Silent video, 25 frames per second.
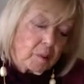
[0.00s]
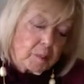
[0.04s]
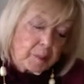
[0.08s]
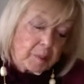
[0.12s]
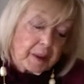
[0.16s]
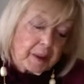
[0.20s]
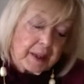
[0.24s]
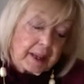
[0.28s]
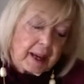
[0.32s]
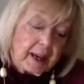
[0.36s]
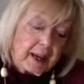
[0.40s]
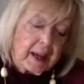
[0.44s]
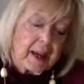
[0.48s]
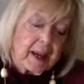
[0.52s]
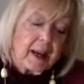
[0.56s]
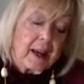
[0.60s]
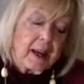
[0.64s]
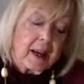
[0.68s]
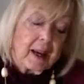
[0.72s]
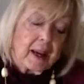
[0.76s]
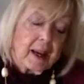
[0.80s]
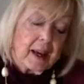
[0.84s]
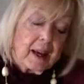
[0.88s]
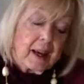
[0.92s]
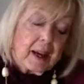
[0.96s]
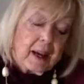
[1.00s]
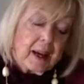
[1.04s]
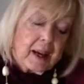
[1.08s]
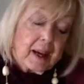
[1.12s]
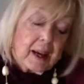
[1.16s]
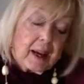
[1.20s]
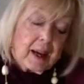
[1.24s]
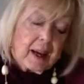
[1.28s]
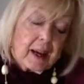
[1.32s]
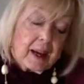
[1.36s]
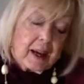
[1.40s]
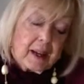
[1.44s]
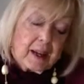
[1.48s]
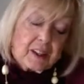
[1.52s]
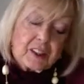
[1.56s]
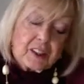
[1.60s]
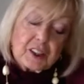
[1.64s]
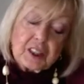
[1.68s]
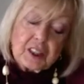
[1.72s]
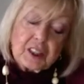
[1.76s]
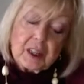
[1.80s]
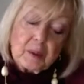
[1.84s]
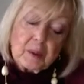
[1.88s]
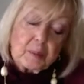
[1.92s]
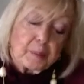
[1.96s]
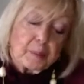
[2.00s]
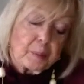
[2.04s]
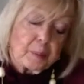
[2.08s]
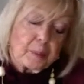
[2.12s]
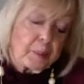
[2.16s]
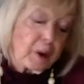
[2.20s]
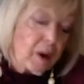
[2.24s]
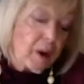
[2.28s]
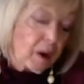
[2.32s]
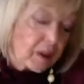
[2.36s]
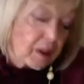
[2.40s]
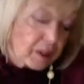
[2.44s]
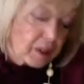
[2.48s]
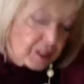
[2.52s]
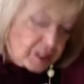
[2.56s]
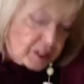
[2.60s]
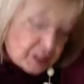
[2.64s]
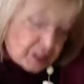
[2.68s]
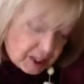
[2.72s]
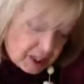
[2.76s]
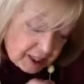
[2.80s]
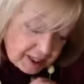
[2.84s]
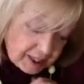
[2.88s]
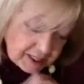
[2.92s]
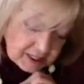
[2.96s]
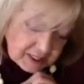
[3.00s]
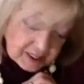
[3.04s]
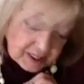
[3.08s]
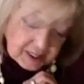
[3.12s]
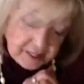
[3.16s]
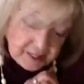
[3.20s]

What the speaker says: But she apologized